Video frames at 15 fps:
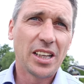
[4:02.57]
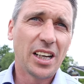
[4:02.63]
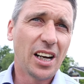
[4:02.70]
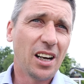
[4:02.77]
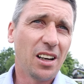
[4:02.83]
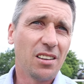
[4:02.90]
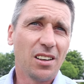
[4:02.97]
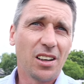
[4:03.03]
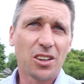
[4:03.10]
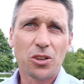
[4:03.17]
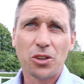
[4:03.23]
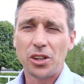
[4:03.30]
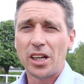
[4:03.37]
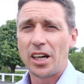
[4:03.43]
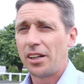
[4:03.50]
Yeah, I
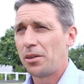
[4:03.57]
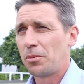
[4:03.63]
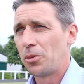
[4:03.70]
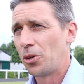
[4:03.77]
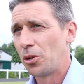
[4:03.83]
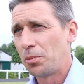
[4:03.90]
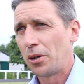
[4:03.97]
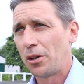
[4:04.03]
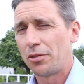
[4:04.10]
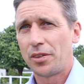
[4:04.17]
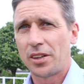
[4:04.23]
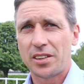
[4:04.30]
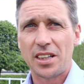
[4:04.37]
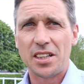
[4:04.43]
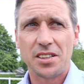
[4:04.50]
couldn't have had a more
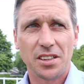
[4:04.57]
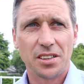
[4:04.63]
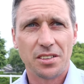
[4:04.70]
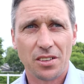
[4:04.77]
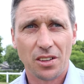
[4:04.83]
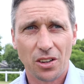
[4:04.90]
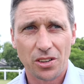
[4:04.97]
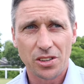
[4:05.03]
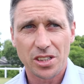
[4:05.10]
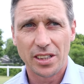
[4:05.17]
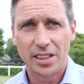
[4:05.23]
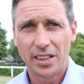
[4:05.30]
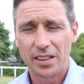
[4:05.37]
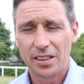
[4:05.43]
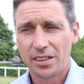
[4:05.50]
perfect ending,
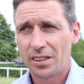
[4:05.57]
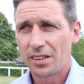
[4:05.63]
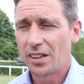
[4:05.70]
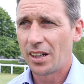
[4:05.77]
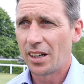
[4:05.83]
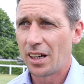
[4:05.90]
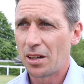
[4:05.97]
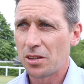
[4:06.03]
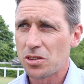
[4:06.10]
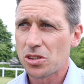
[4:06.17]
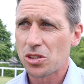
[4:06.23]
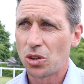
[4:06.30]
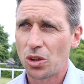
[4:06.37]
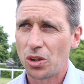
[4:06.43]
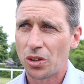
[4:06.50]
honestly.
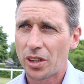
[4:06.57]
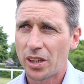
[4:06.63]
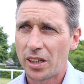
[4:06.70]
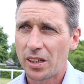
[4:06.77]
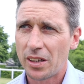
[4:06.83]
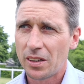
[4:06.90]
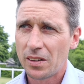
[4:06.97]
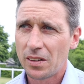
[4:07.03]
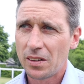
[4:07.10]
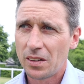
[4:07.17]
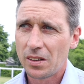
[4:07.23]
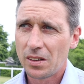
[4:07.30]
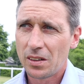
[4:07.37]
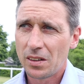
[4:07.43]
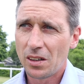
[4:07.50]
So lucky.
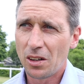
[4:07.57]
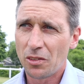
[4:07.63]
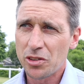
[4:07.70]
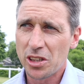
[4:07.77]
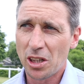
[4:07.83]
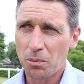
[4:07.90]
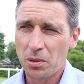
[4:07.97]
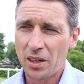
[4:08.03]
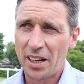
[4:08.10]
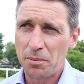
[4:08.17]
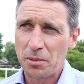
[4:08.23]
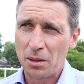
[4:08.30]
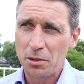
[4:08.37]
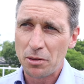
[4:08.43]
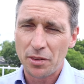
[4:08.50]
Obviously, I'd
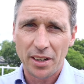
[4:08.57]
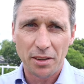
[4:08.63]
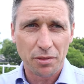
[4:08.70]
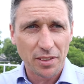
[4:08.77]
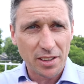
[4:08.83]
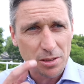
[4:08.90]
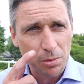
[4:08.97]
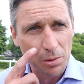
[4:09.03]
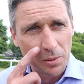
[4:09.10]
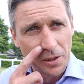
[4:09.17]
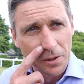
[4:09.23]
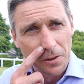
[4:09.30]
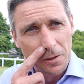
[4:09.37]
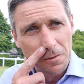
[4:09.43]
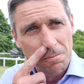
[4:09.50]
planned maybe if I had a festival
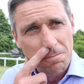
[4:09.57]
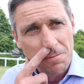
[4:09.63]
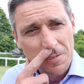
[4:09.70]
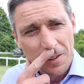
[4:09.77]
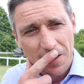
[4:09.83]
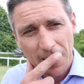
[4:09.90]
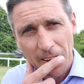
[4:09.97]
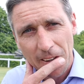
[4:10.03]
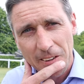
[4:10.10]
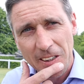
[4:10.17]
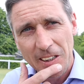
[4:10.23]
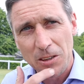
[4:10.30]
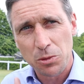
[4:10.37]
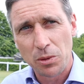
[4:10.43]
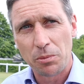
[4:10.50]
winner, and a lot of
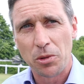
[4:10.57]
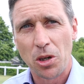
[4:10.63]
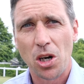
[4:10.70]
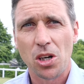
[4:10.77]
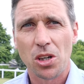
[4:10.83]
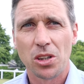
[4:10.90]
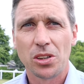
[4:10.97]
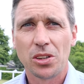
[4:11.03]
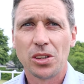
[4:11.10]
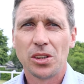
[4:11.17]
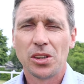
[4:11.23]
things went wrong.